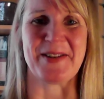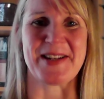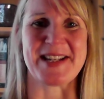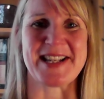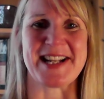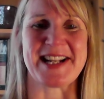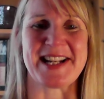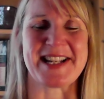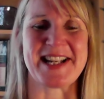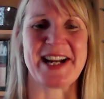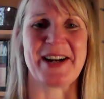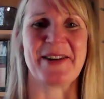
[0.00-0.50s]

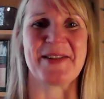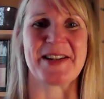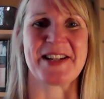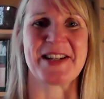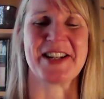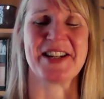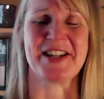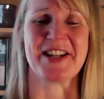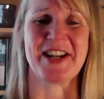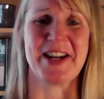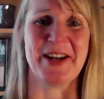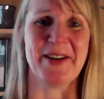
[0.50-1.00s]
set out
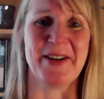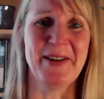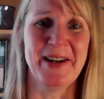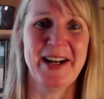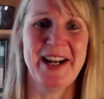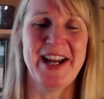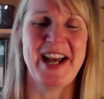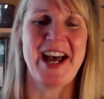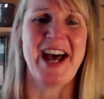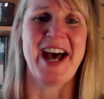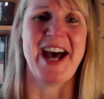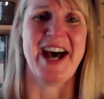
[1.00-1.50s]
to do,
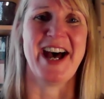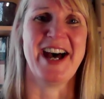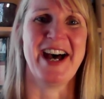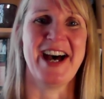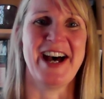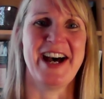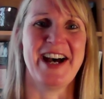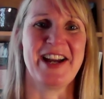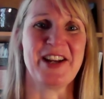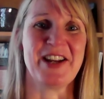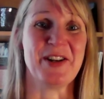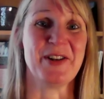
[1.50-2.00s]

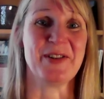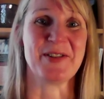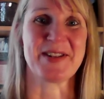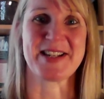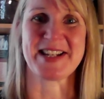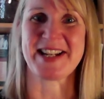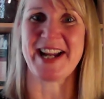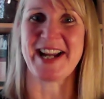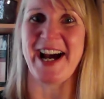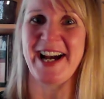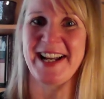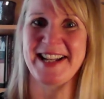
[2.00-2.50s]
you
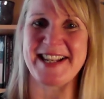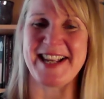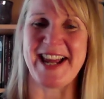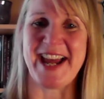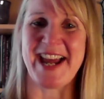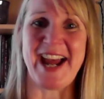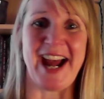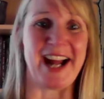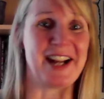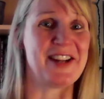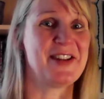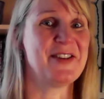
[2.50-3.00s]
start
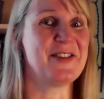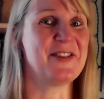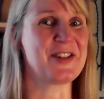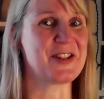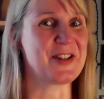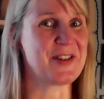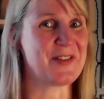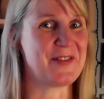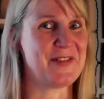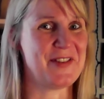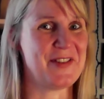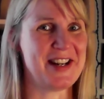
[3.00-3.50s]
it and you
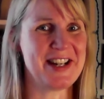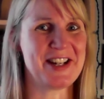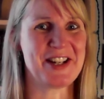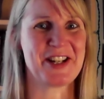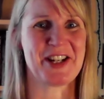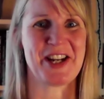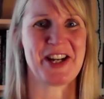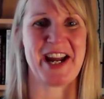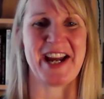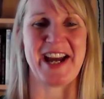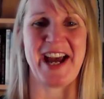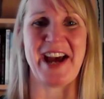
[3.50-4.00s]
should
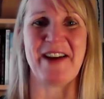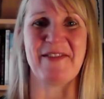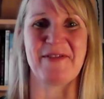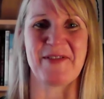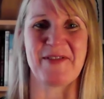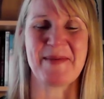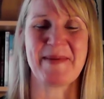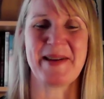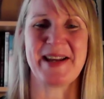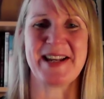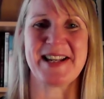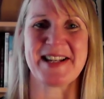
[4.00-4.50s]
finish it.
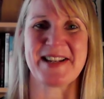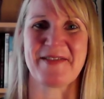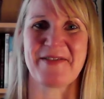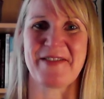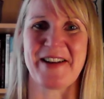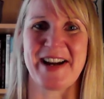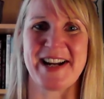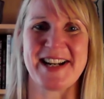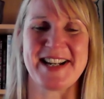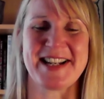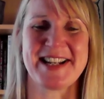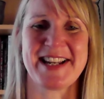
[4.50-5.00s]
Every piece of
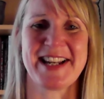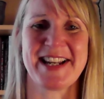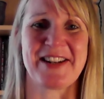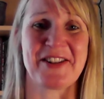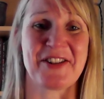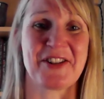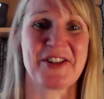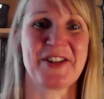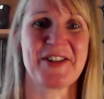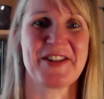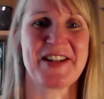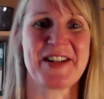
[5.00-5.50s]
writing
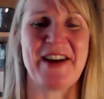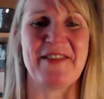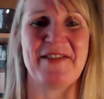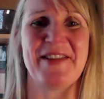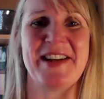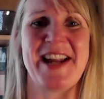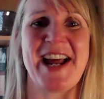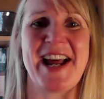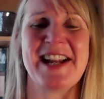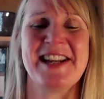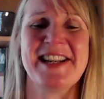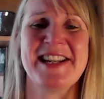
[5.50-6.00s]
should have
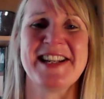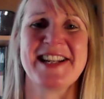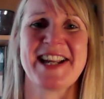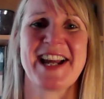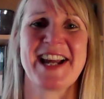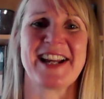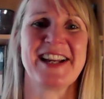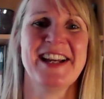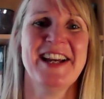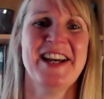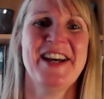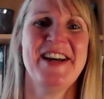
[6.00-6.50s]
an
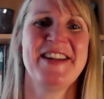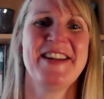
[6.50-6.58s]
ending.